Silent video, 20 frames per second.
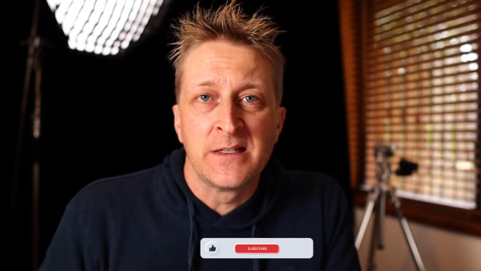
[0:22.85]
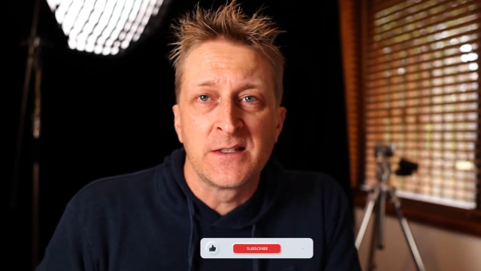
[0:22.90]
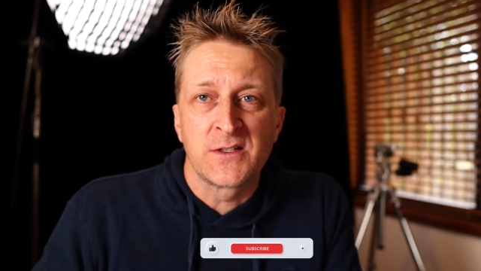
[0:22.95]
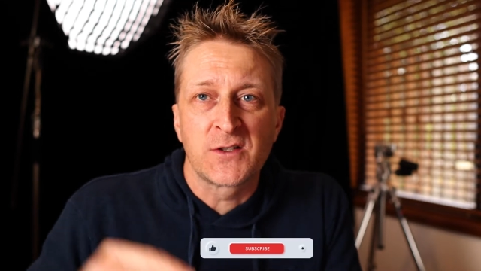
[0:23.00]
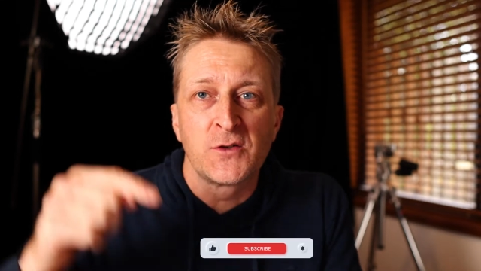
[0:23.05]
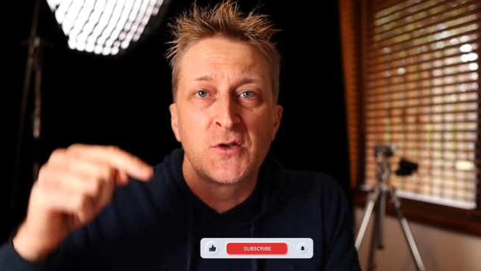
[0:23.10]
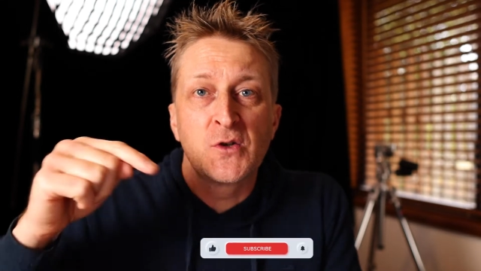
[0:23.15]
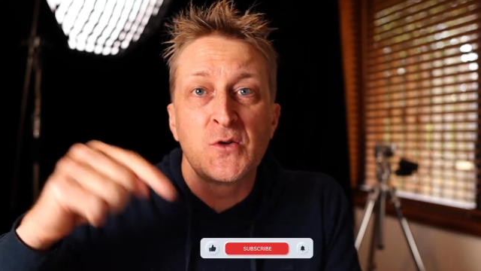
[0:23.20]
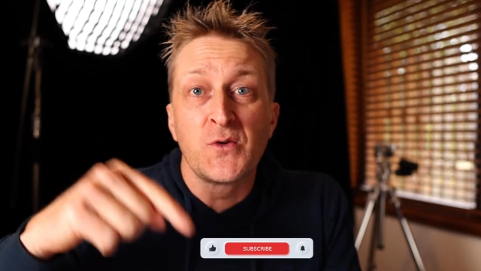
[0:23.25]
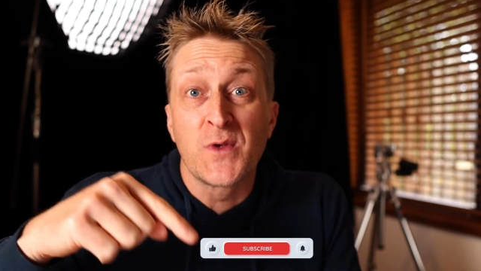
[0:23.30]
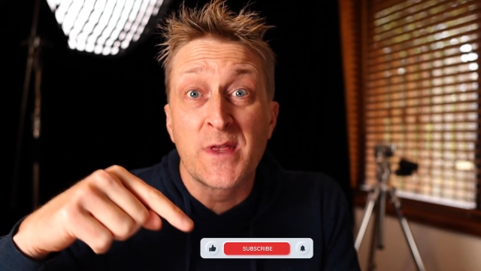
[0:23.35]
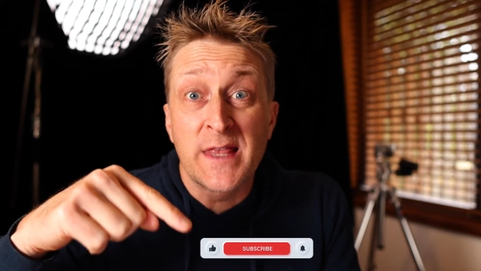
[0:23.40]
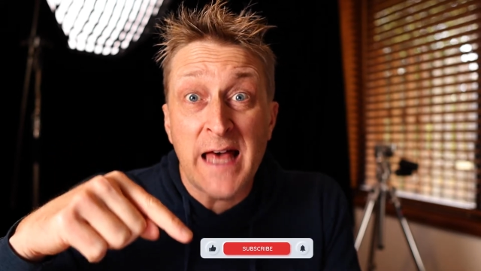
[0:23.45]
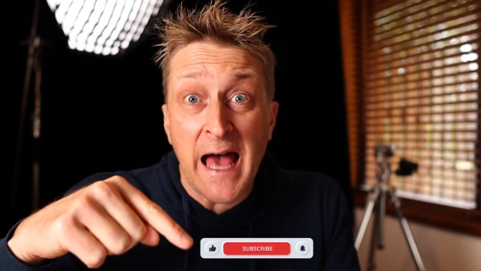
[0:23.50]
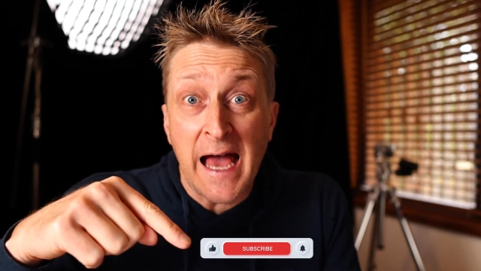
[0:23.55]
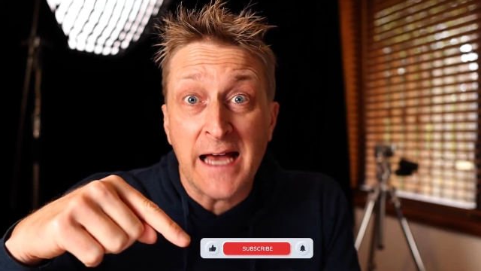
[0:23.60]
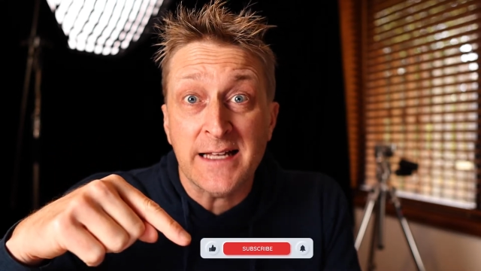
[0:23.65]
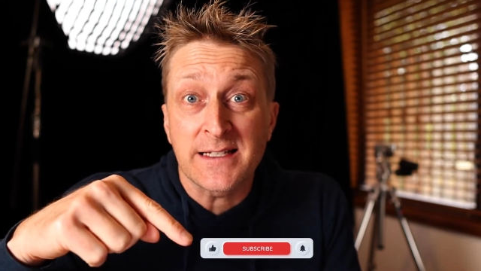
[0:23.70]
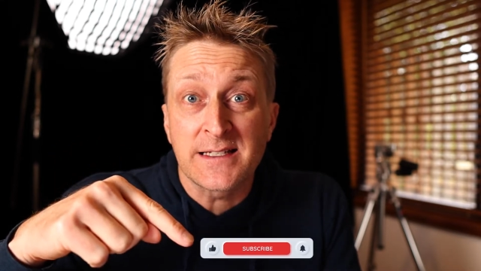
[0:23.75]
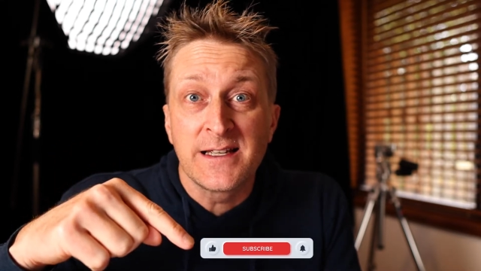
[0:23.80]
So do
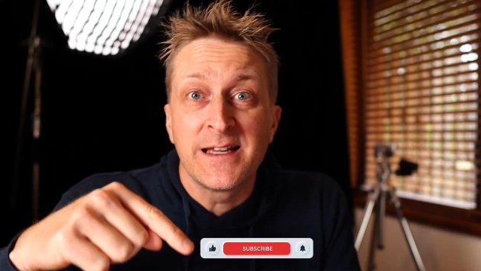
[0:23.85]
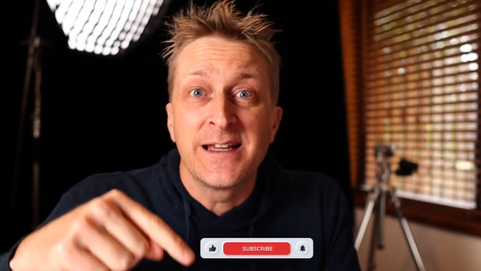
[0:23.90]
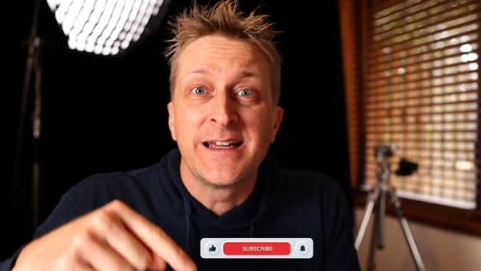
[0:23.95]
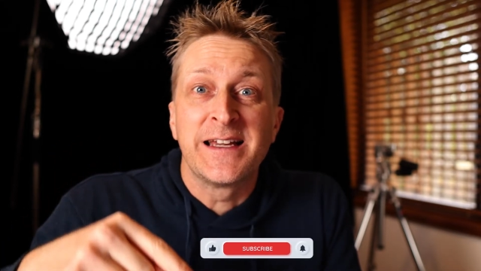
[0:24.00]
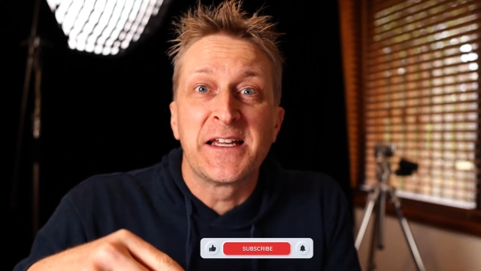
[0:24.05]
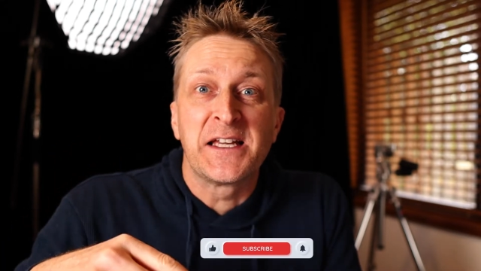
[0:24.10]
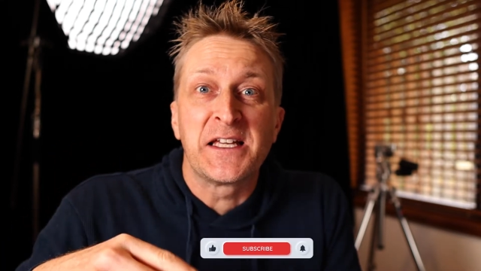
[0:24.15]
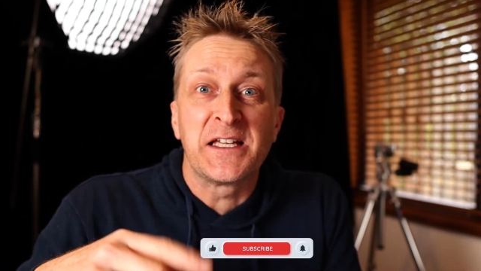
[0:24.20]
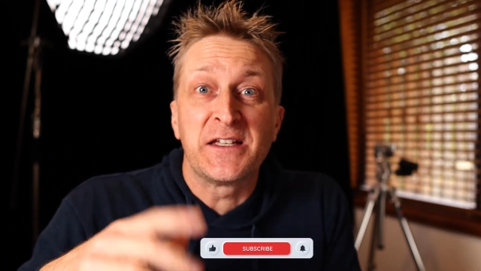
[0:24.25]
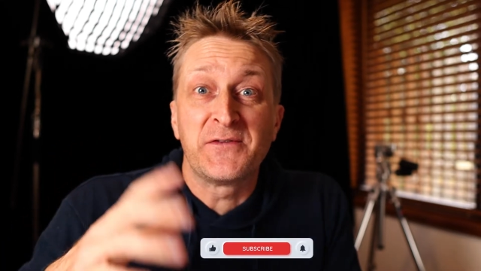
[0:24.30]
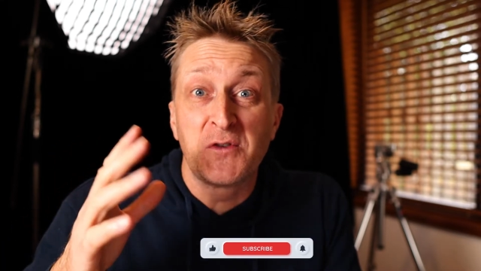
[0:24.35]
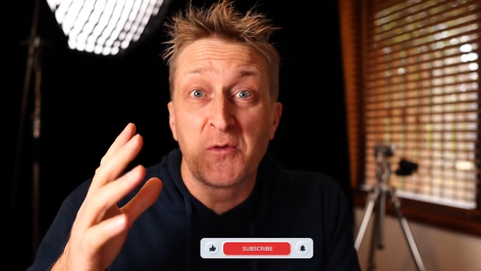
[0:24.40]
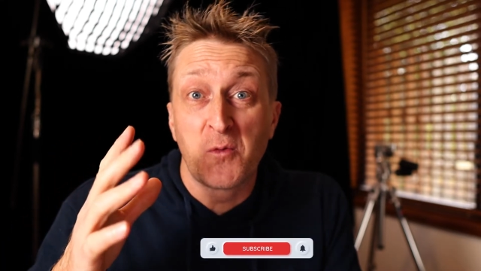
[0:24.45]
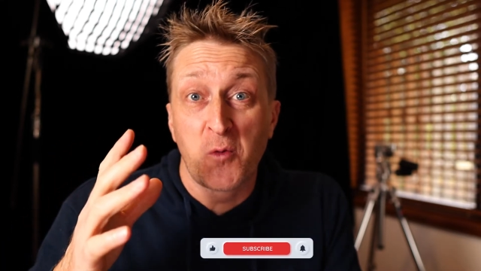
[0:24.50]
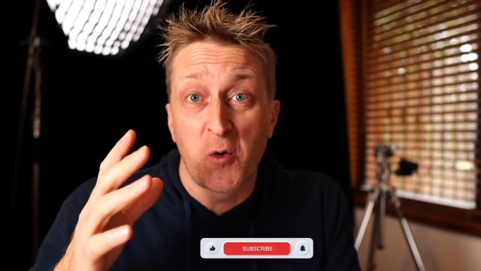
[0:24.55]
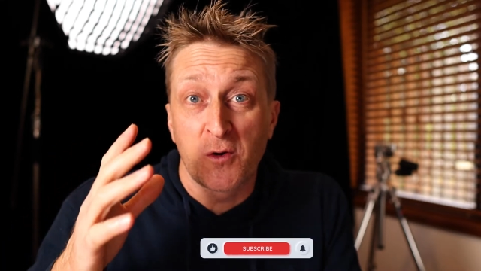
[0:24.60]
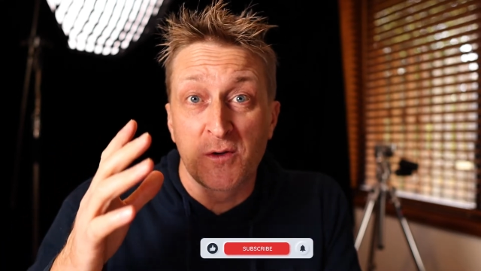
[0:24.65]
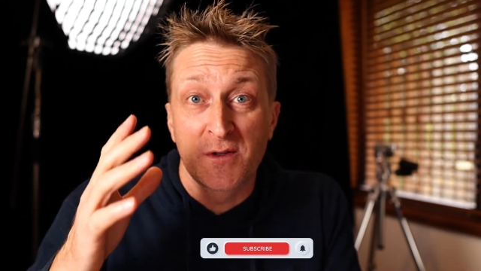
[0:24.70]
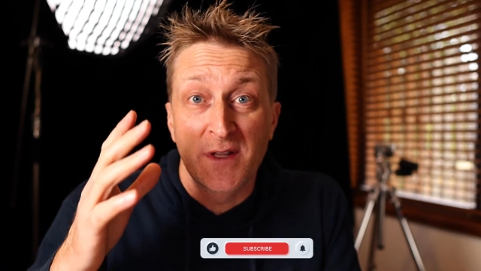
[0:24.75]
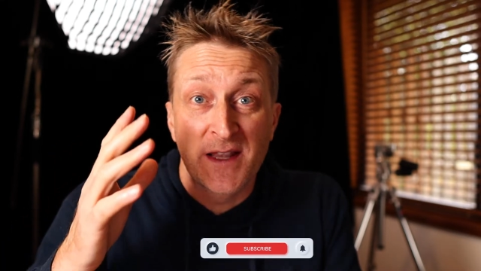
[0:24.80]
that if you
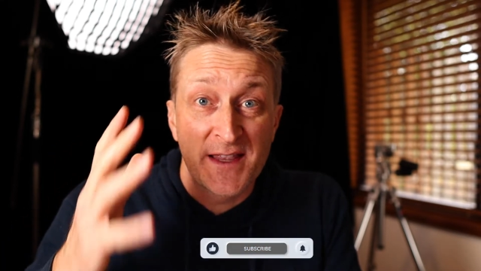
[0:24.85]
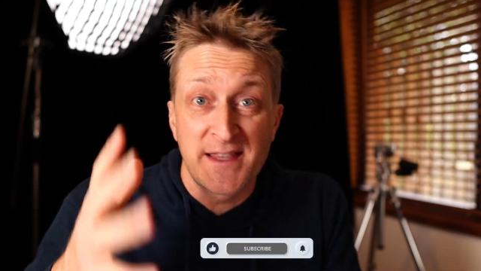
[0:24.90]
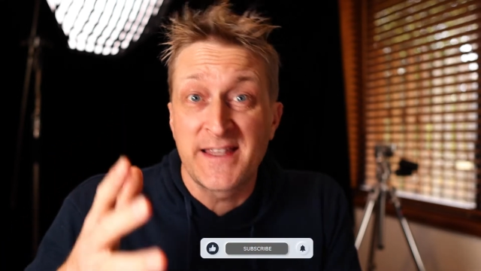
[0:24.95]
want